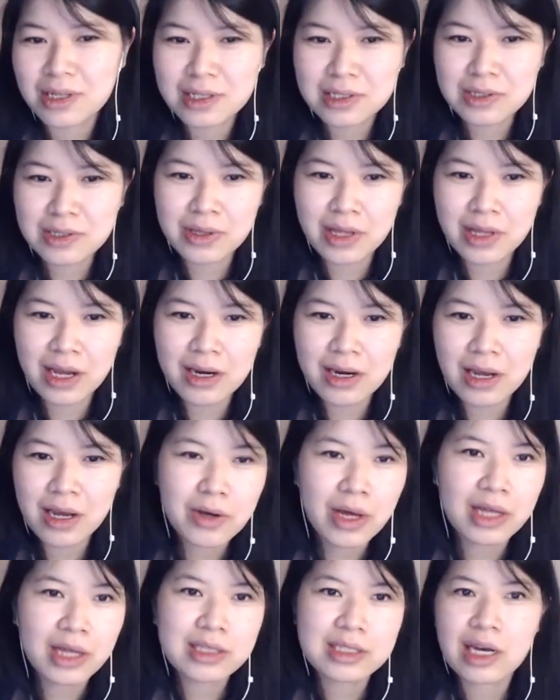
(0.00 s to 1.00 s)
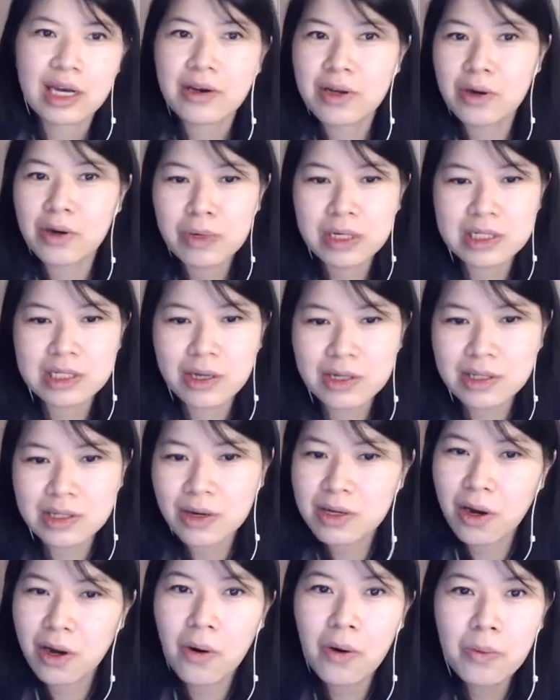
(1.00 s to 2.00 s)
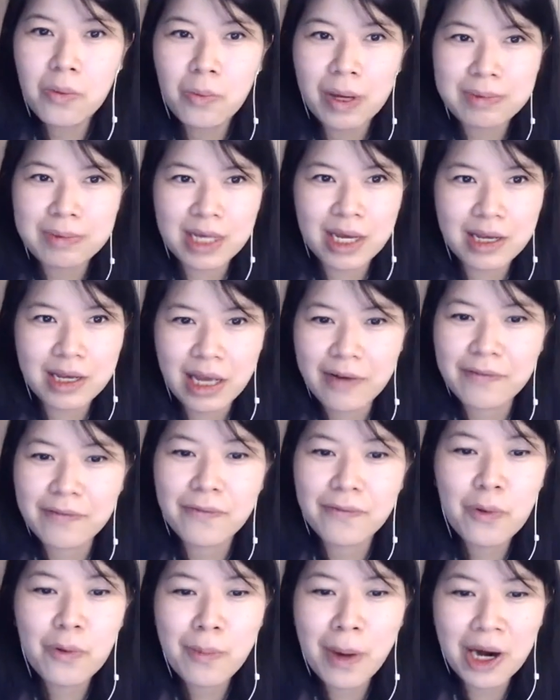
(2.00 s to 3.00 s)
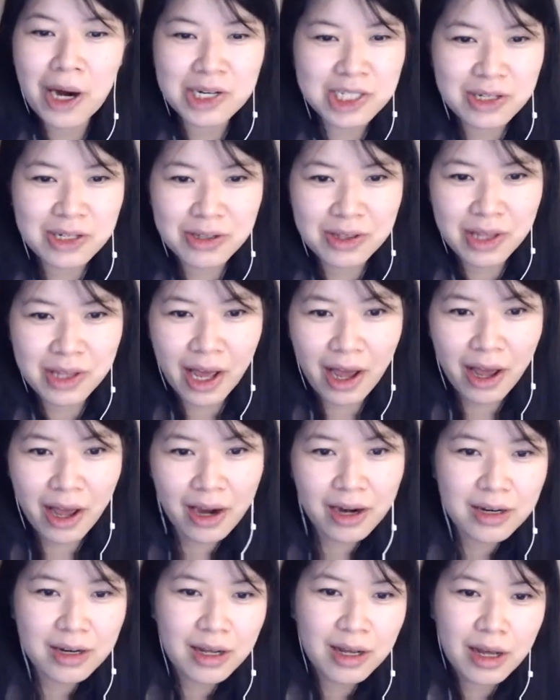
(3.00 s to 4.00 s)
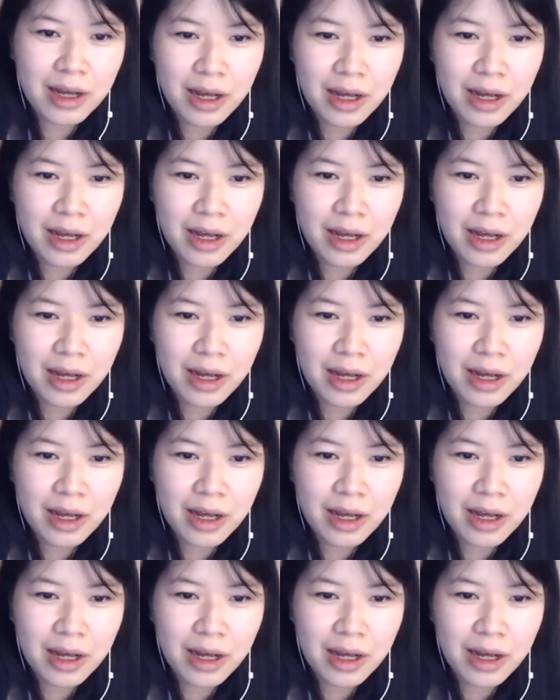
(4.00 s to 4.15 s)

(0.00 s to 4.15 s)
So then you can sell your resource on your own website, get full margin on that.